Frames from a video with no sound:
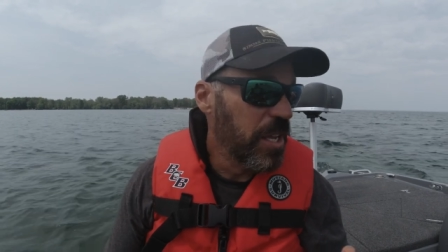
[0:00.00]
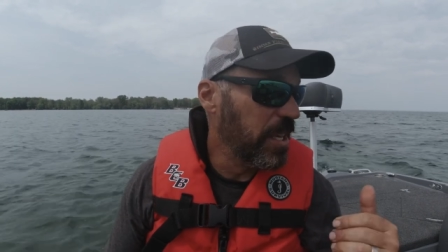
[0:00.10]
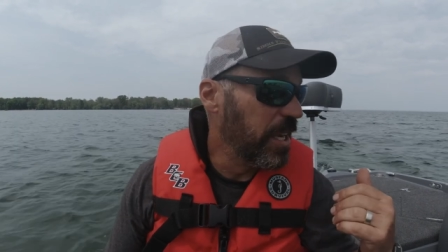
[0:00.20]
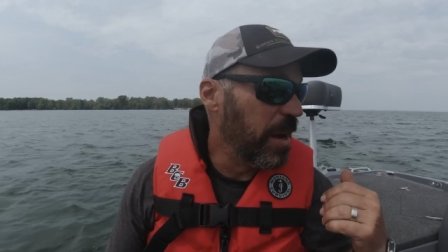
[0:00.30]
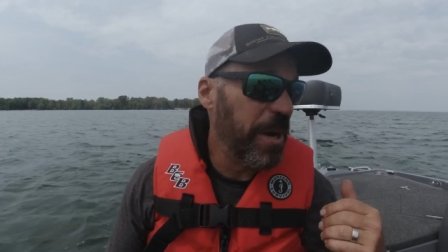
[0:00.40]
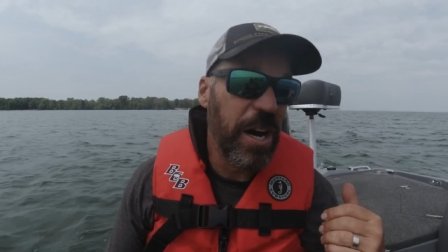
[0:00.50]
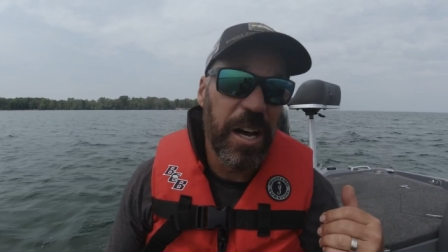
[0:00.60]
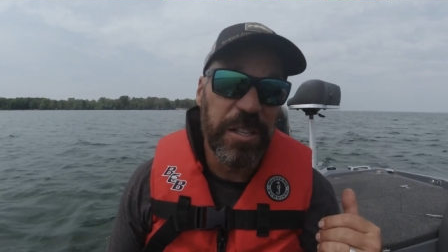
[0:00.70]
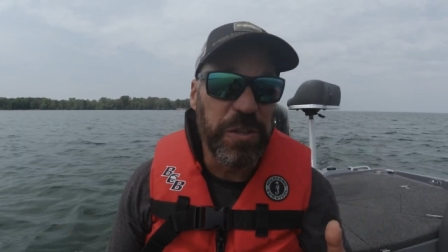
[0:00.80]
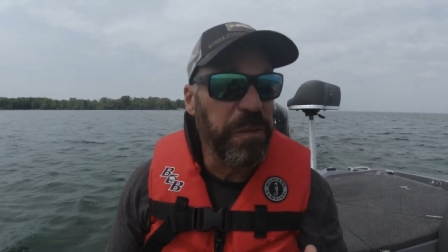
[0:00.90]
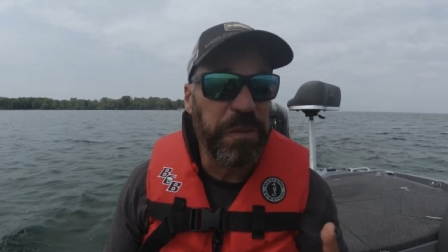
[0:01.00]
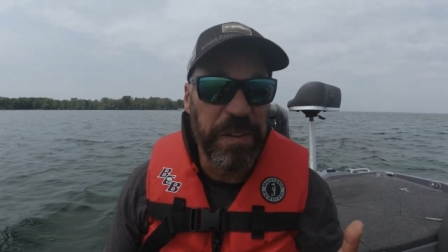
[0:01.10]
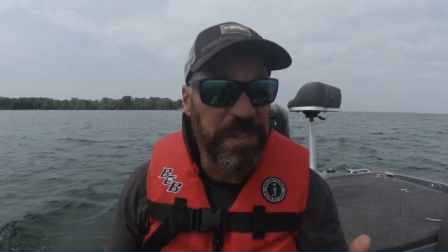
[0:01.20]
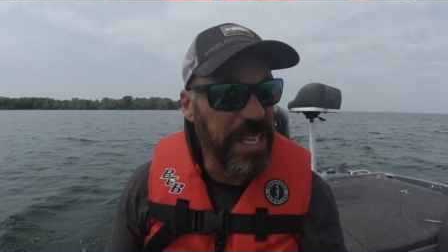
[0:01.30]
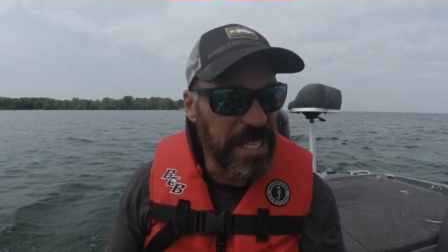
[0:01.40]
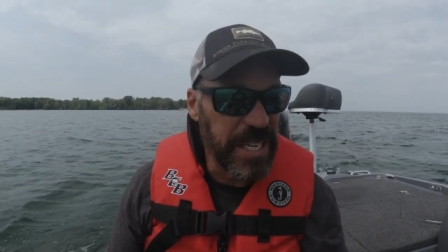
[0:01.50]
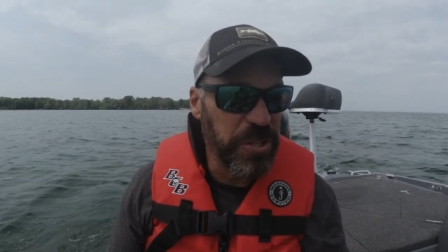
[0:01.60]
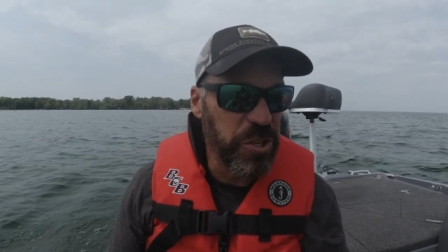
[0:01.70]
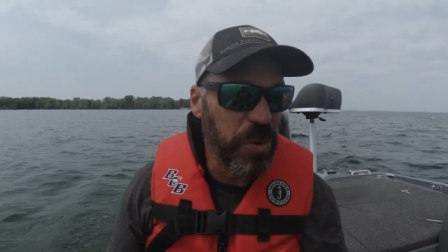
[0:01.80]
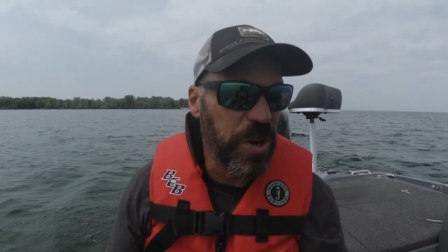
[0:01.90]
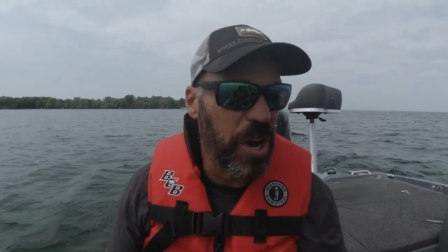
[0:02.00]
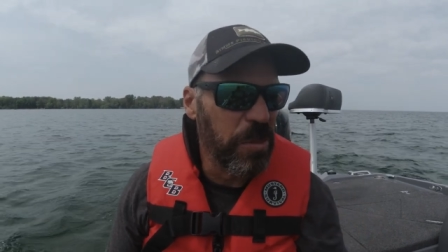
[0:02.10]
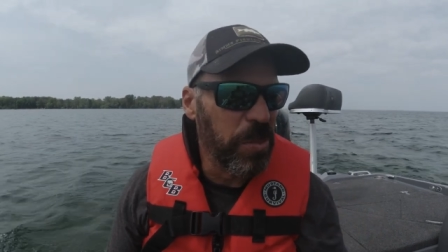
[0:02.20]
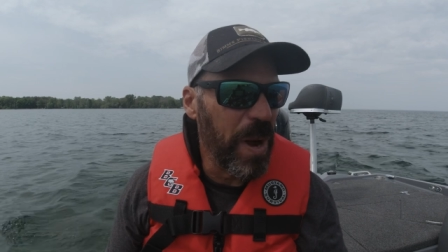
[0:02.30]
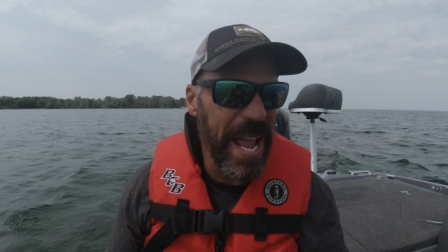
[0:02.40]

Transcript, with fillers: Yamaha 250 SHO combo.